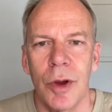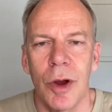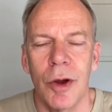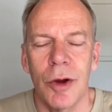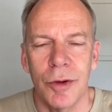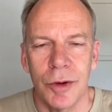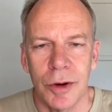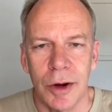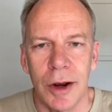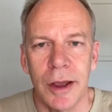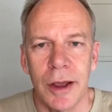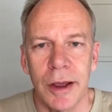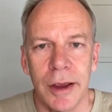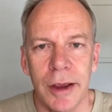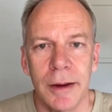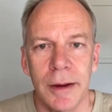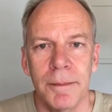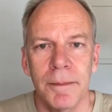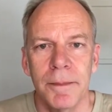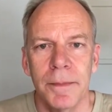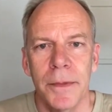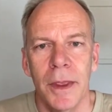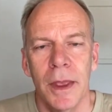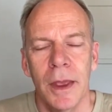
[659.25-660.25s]
online.
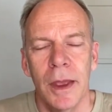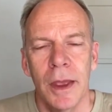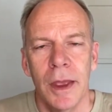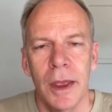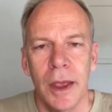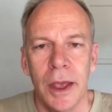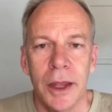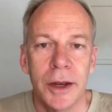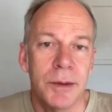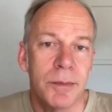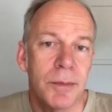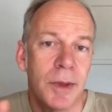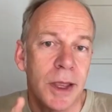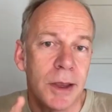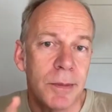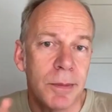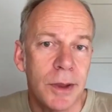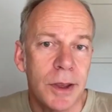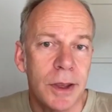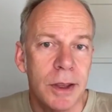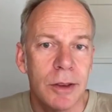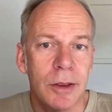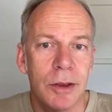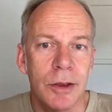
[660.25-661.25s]
And it may
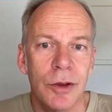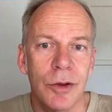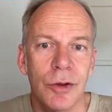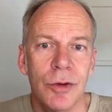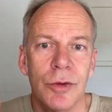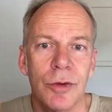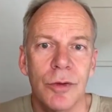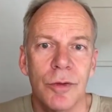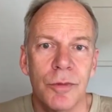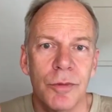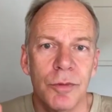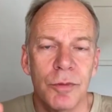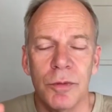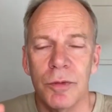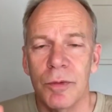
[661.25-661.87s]
be that you've